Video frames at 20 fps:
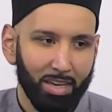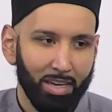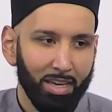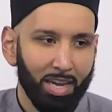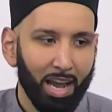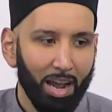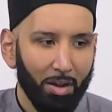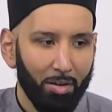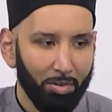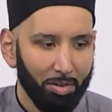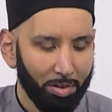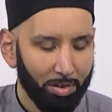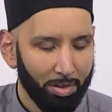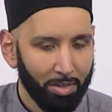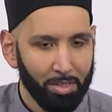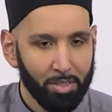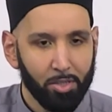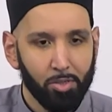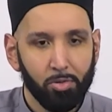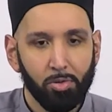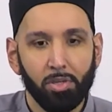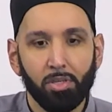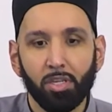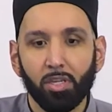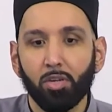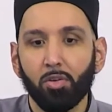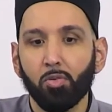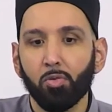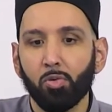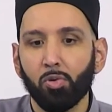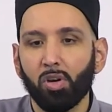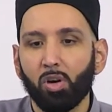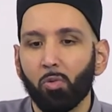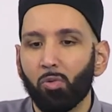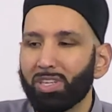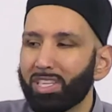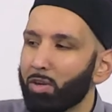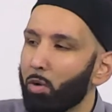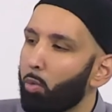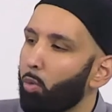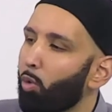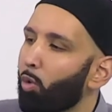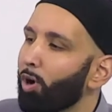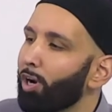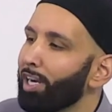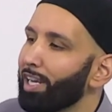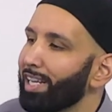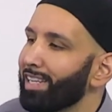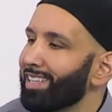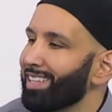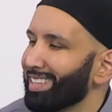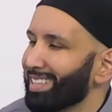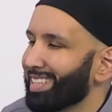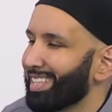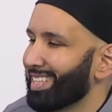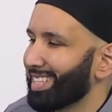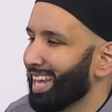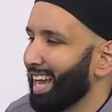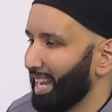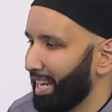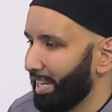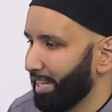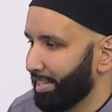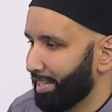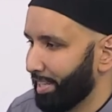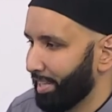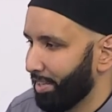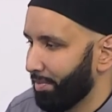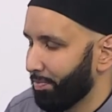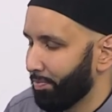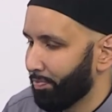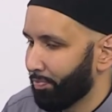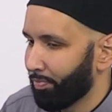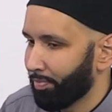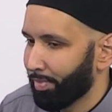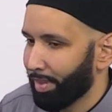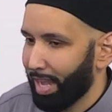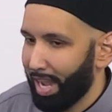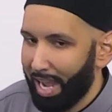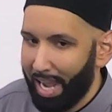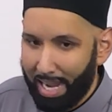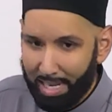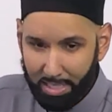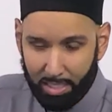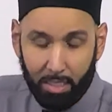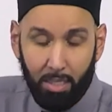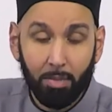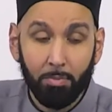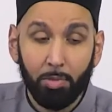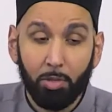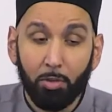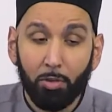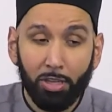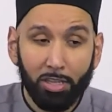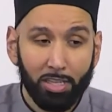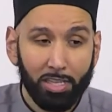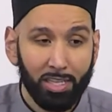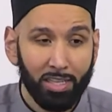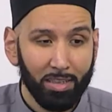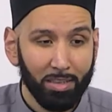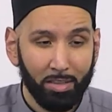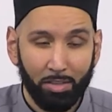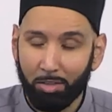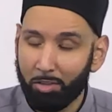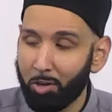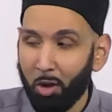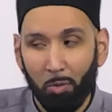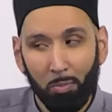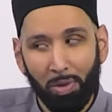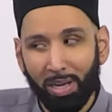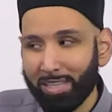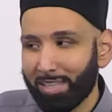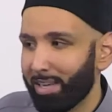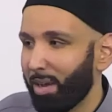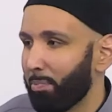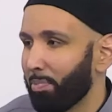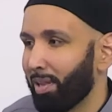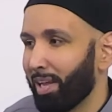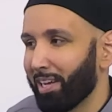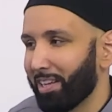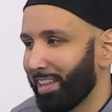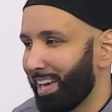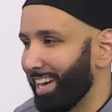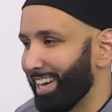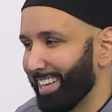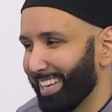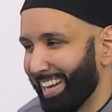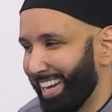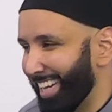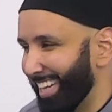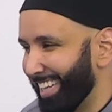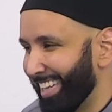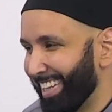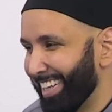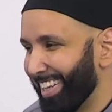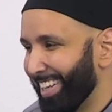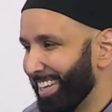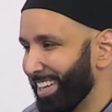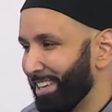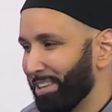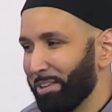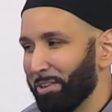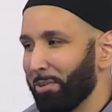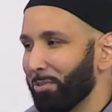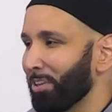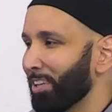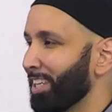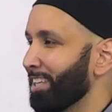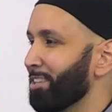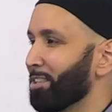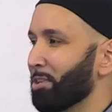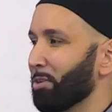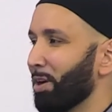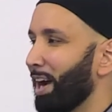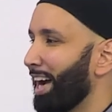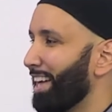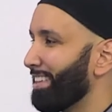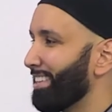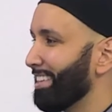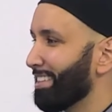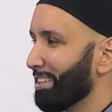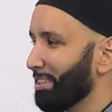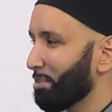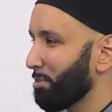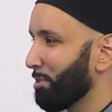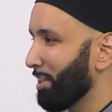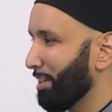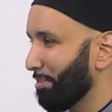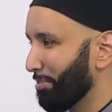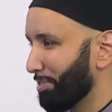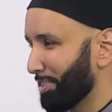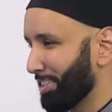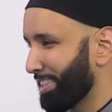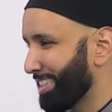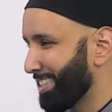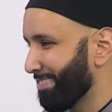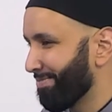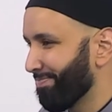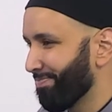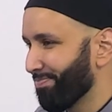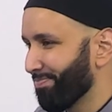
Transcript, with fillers: Now, Surah An-Nur was a warning to society. As a community, don't mess up like that again. You don't get two hadithatul ifks.